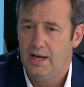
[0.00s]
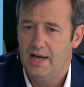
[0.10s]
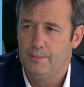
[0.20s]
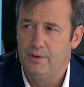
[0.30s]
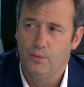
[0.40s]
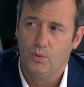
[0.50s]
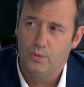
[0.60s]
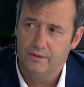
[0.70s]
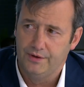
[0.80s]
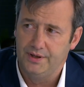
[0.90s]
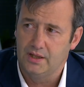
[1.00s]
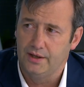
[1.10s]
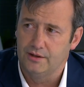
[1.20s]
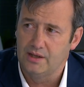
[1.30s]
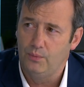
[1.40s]
Uh, but we're very
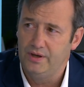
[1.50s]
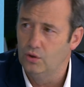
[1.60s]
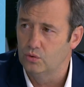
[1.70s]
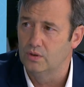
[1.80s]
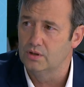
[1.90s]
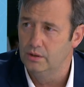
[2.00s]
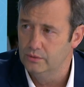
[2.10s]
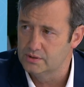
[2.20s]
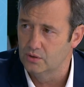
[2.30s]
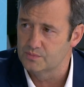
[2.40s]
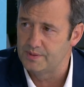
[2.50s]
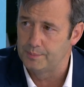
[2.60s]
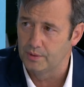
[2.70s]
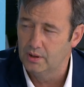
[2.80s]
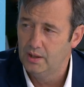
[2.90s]
clear that we don't want to lose those
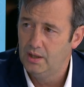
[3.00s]
people.